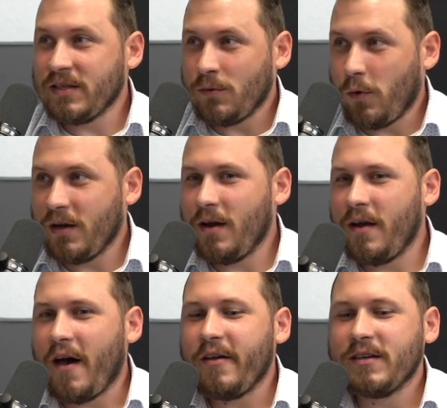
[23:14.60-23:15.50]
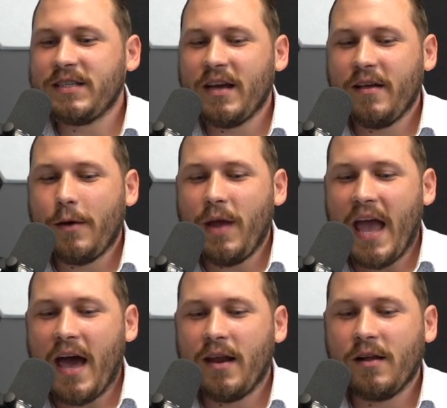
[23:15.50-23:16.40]
Another sale that we
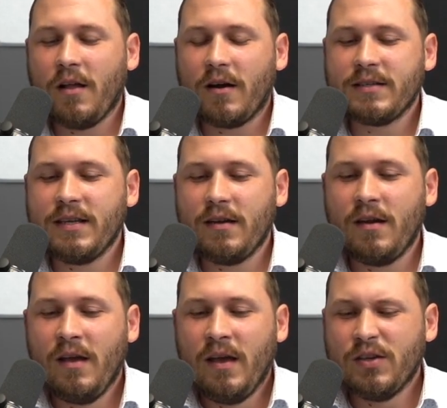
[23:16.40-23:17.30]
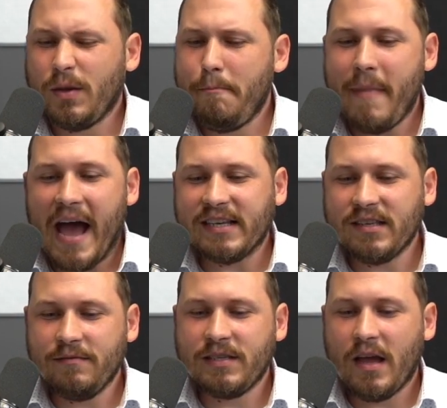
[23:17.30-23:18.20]
had in Clarkston is a
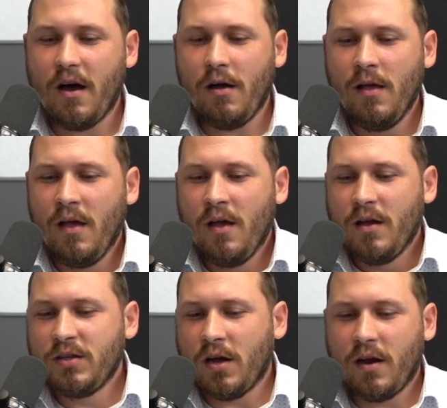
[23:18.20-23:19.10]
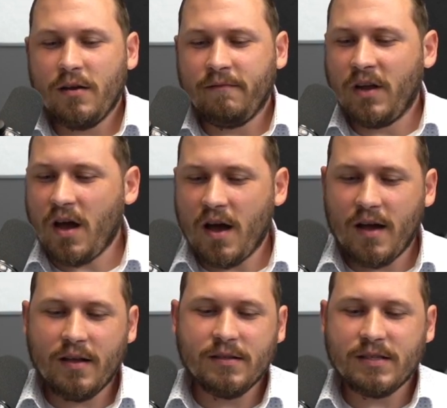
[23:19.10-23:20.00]
massive sale. Ton of
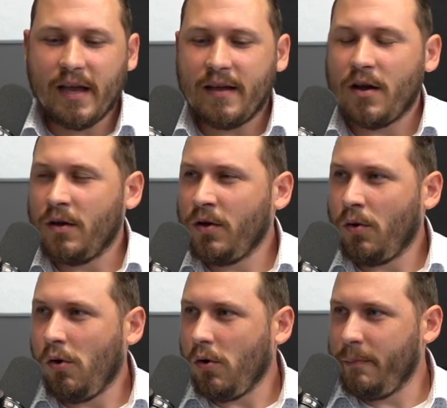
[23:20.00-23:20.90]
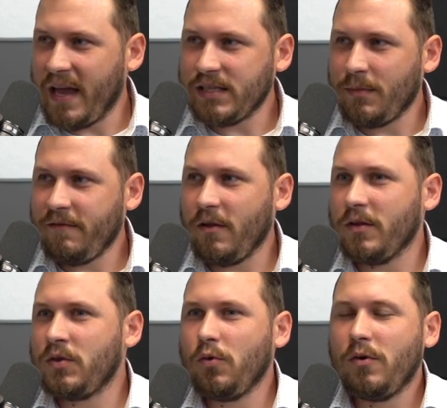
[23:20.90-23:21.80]
guns, like a whole basement full
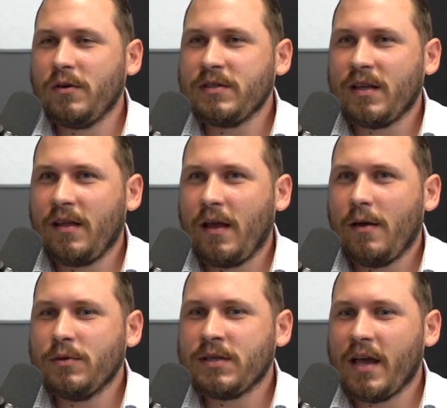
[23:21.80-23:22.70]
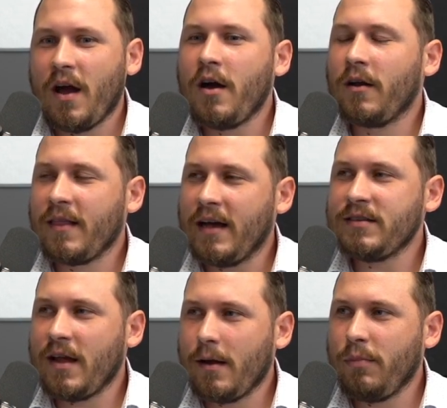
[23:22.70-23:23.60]
of tools. I think it was like
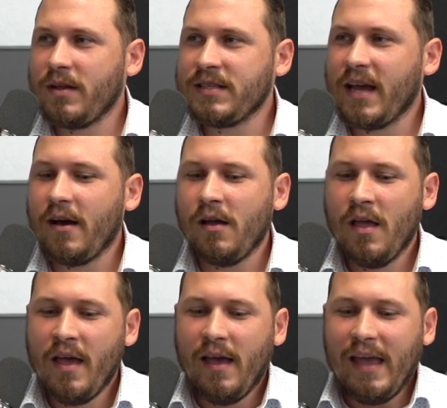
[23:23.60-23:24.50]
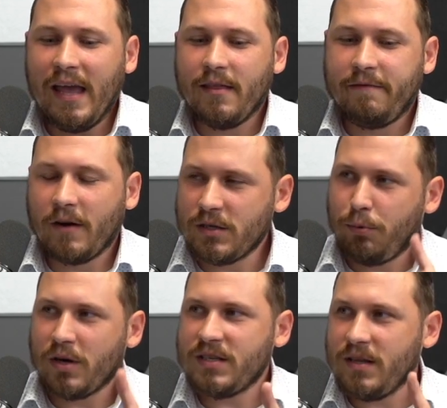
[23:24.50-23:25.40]
$100,000 plus sale. And the first
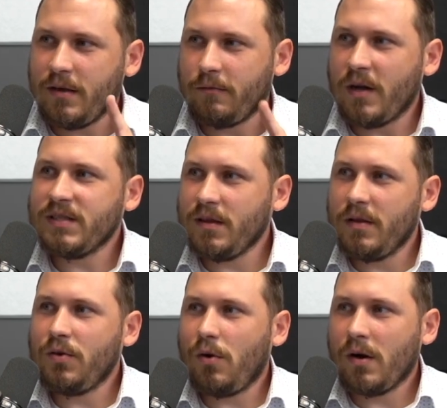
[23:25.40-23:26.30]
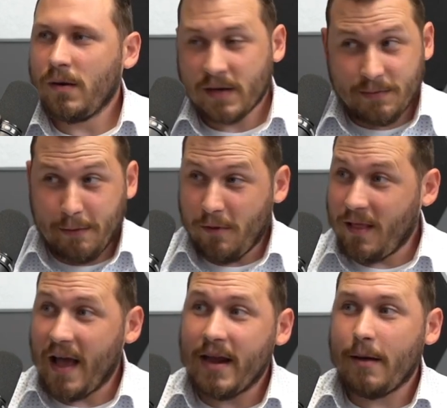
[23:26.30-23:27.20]
person that runs in the door, because people
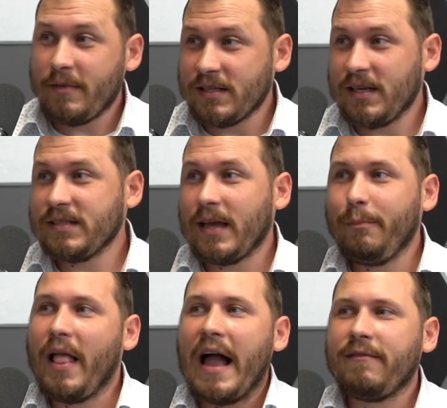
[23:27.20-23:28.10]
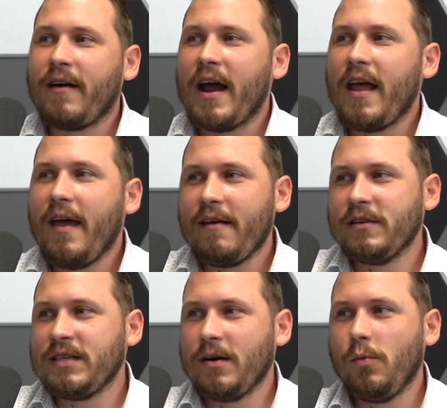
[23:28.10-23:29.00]
line up, this thing's like Black Friday every
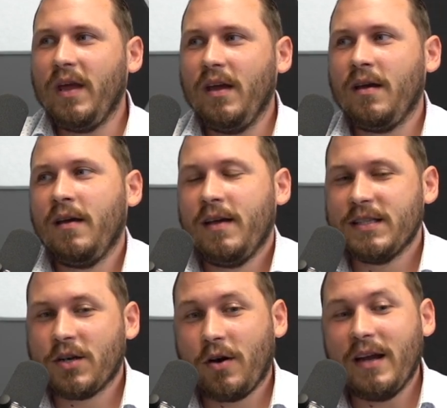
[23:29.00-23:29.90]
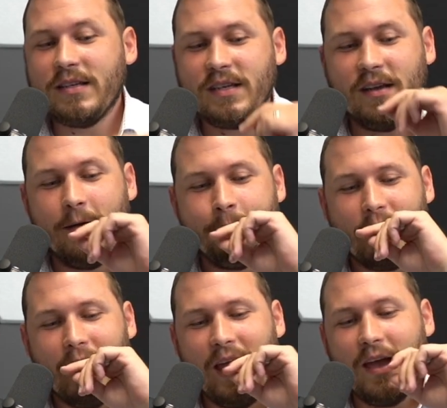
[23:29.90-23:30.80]
single week. It's crazy.
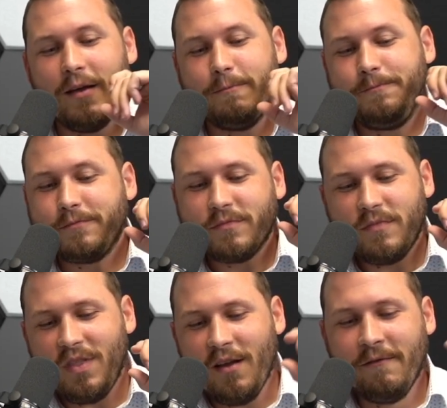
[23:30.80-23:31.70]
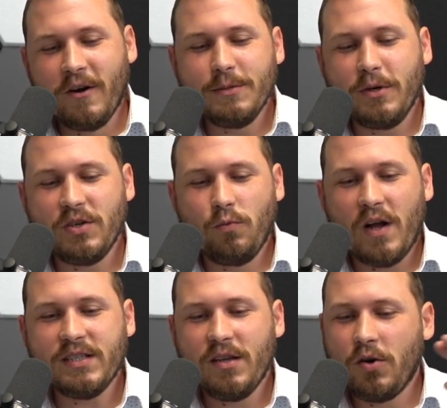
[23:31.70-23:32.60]
And first person
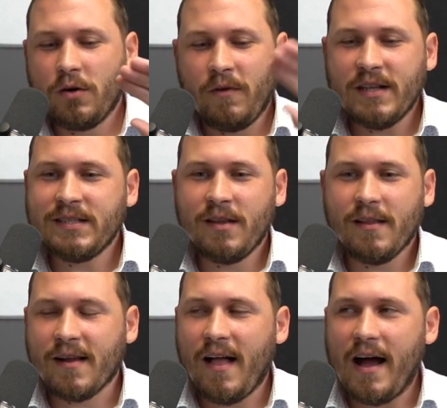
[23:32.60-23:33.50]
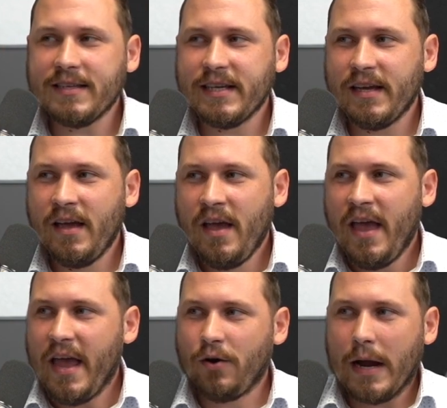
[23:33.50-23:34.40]
runs in the door, runs to the closet
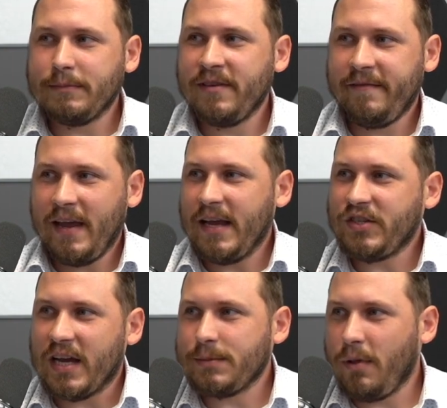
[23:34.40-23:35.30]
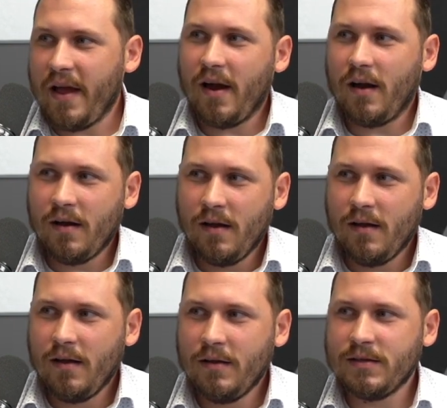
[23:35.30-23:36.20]
and grabs a VHS player.
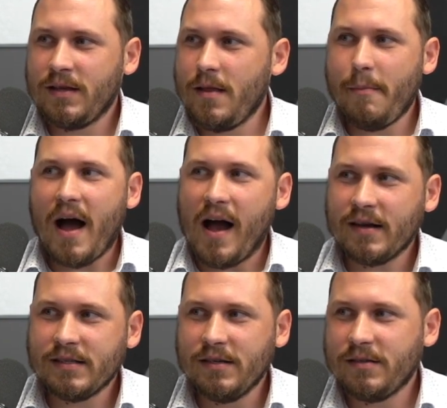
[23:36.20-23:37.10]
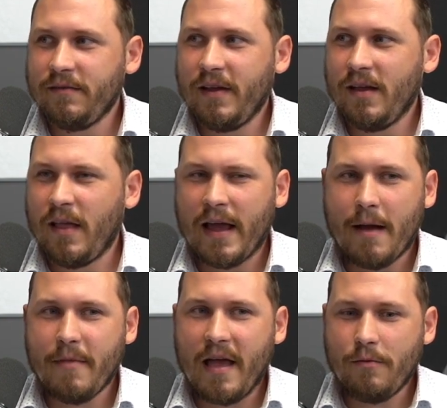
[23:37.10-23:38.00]
Is in the box.
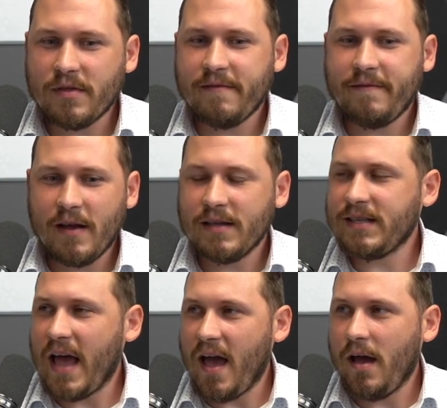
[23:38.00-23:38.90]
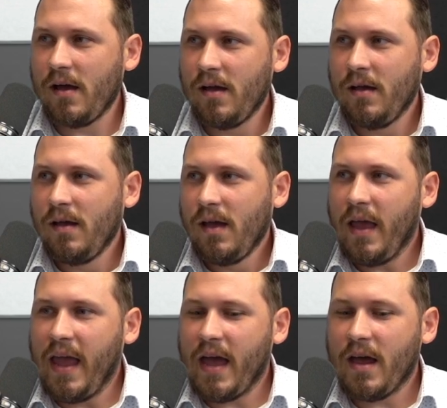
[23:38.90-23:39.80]
I'm like, what the is that?
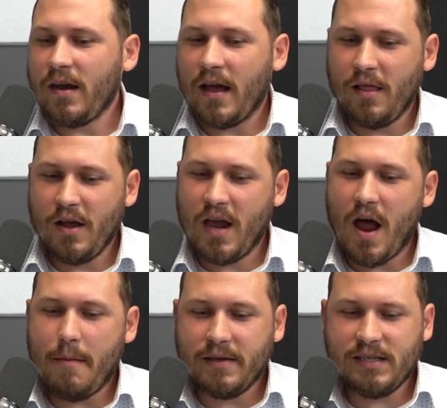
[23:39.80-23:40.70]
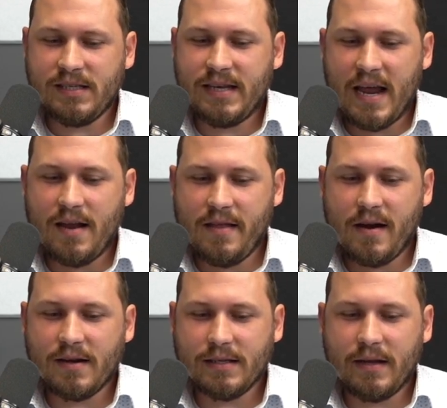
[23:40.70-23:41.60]
And I look it up as he's standing
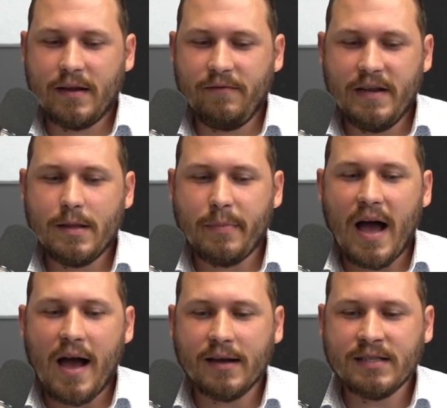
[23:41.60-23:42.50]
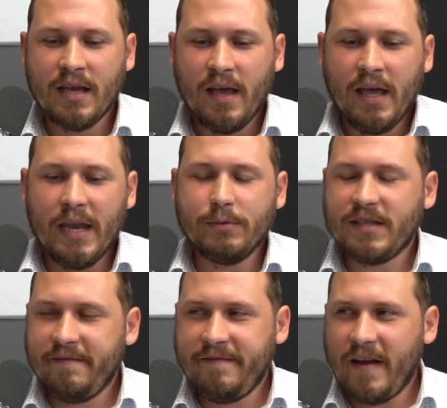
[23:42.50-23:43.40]
there because I can read the box. And it was
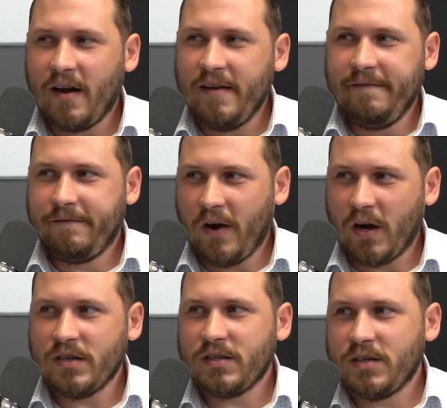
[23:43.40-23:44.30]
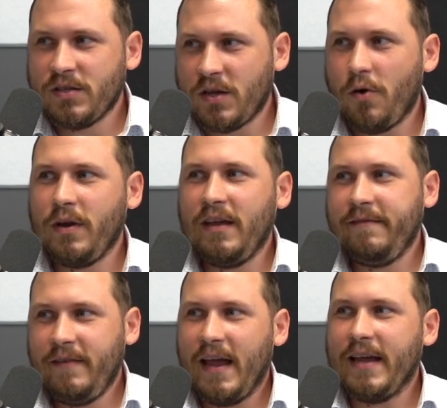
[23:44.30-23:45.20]
the very first Sony
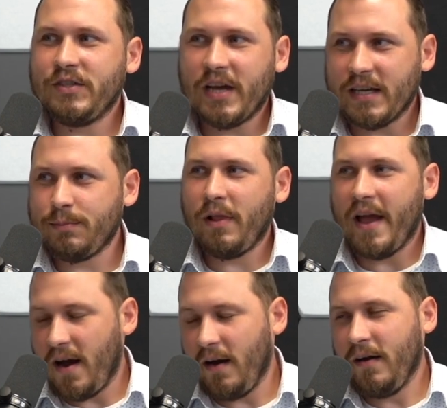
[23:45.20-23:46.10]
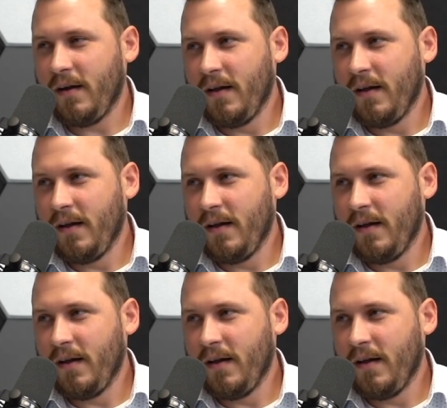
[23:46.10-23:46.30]
VHS player.